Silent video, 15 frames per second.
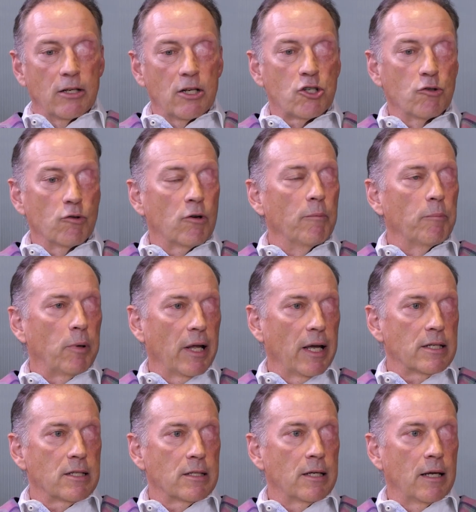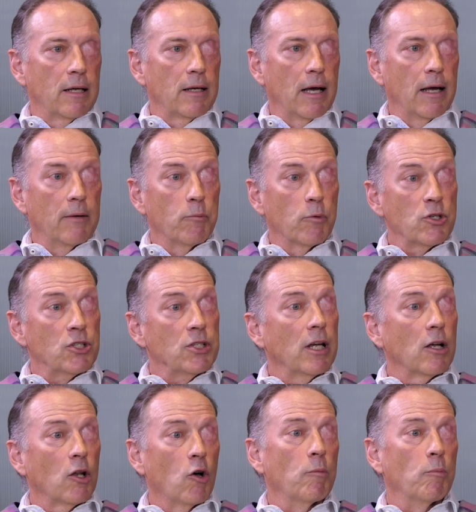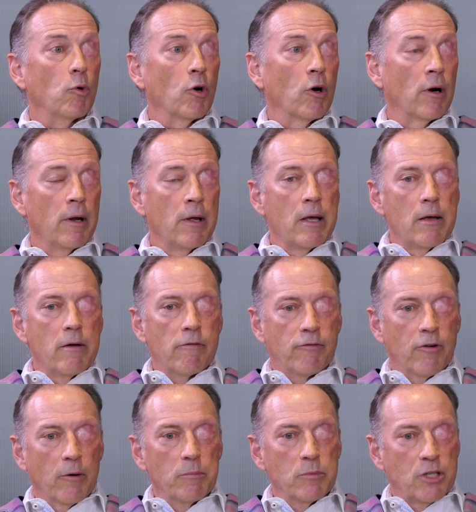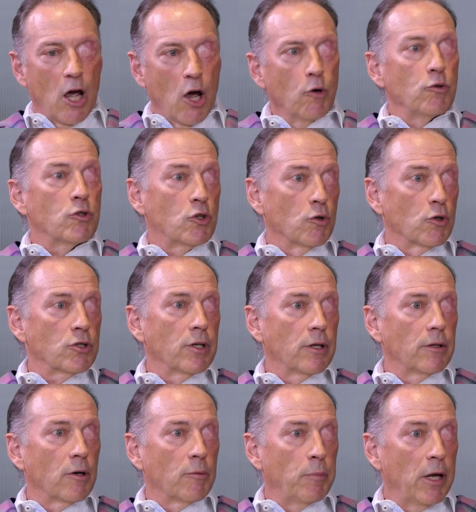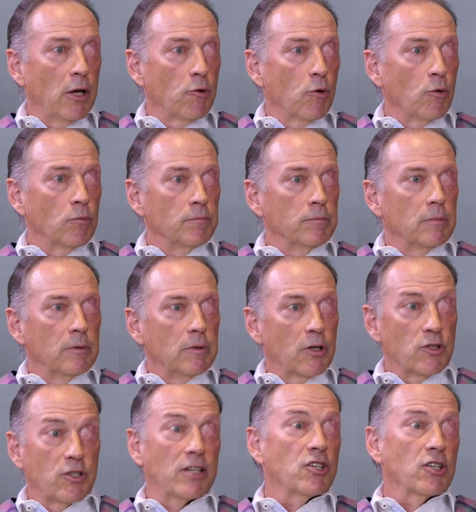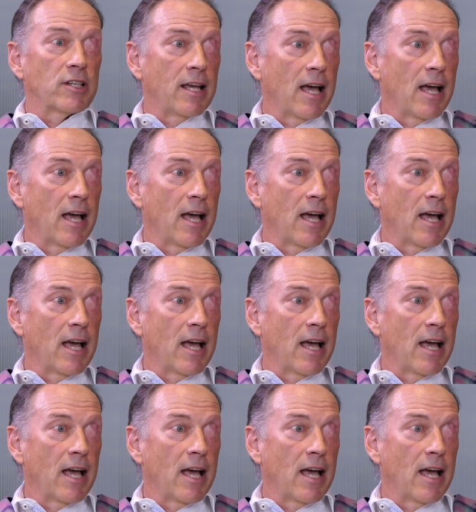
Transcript: additional complexity. And we're seeing a lot more firms outsourcing their payroll because they just